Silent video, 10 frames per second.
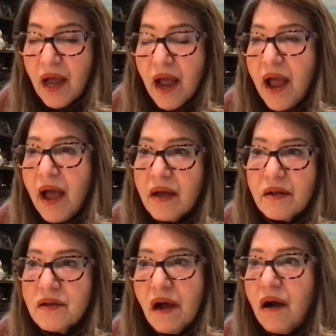
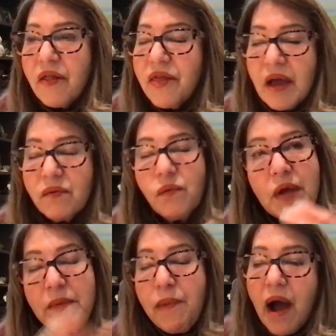And then
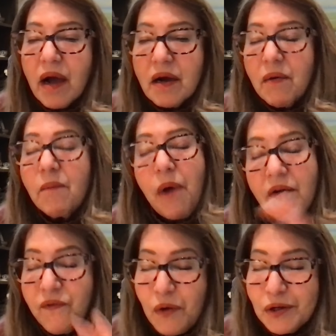Reebok,
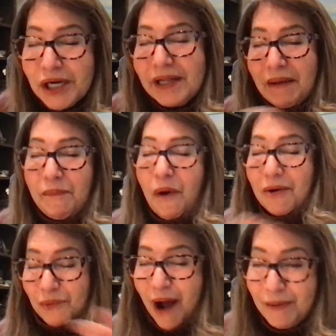unfortunately,
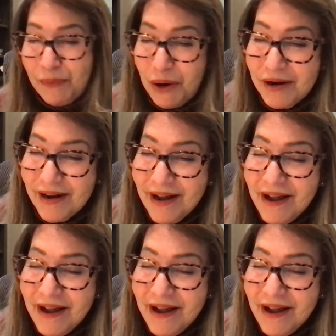bought Rockport.